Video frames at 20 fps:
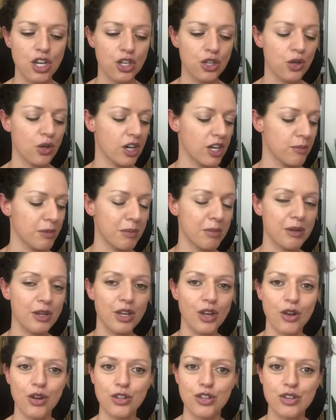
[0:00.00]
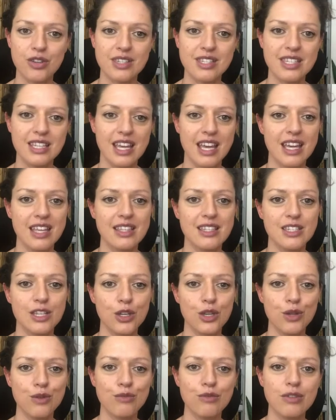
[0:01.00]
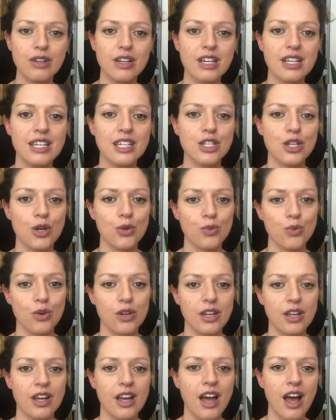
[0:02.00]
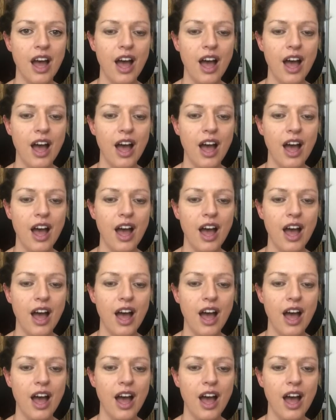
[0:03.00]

You're going to be putting it on your skin, so you really don't want